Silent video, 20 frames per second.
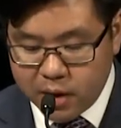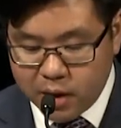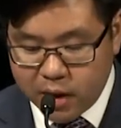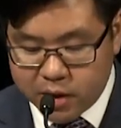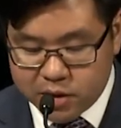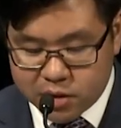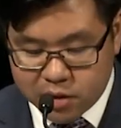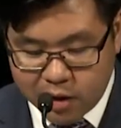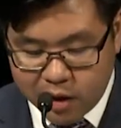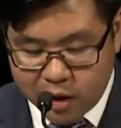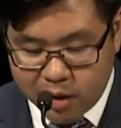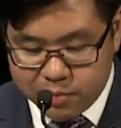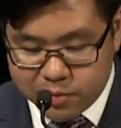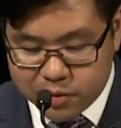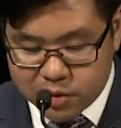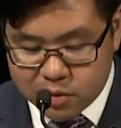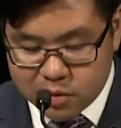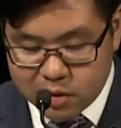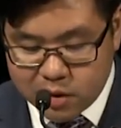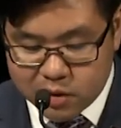At
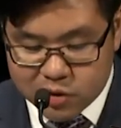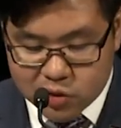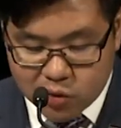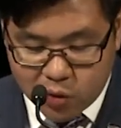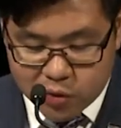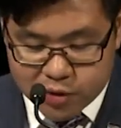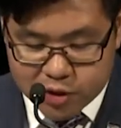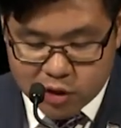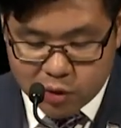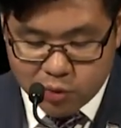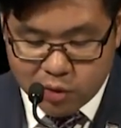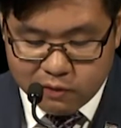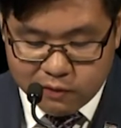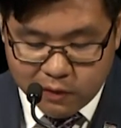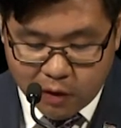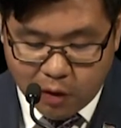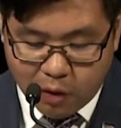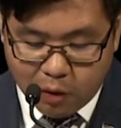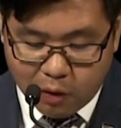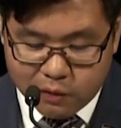times, it has also
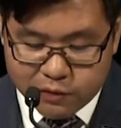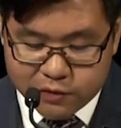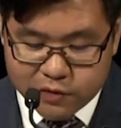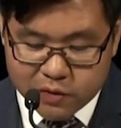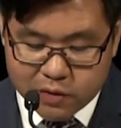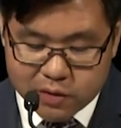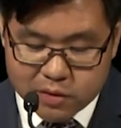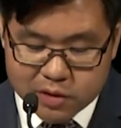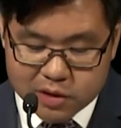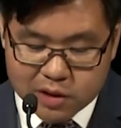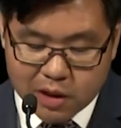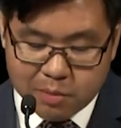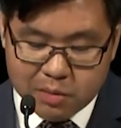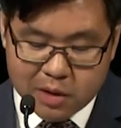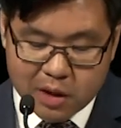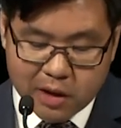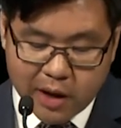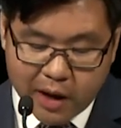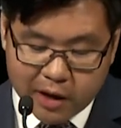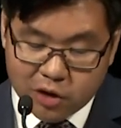involved some
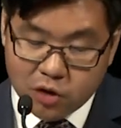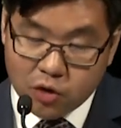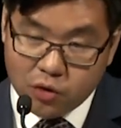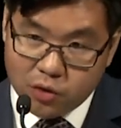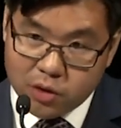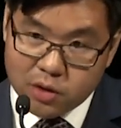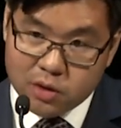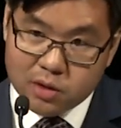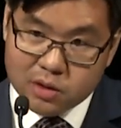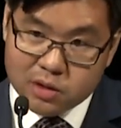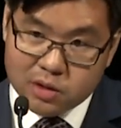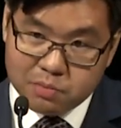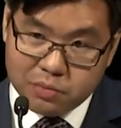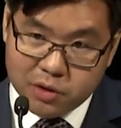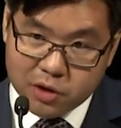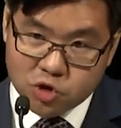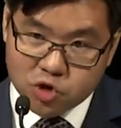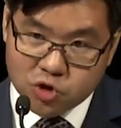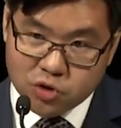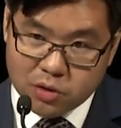inaccurate
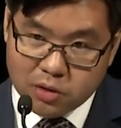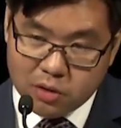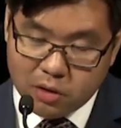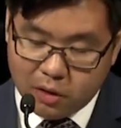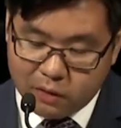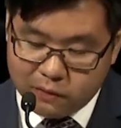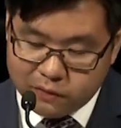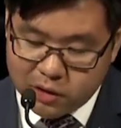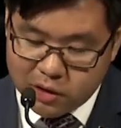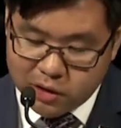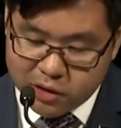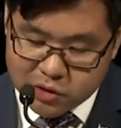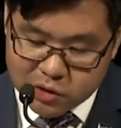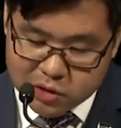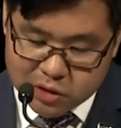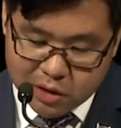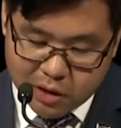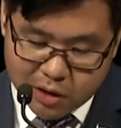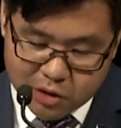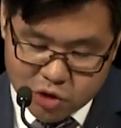depiction of the
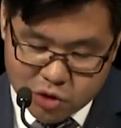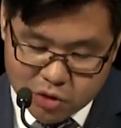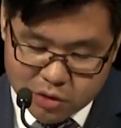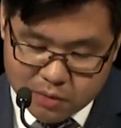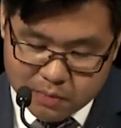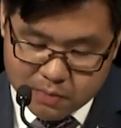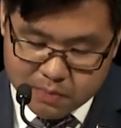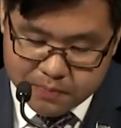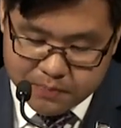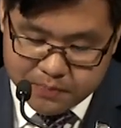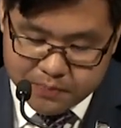legislation.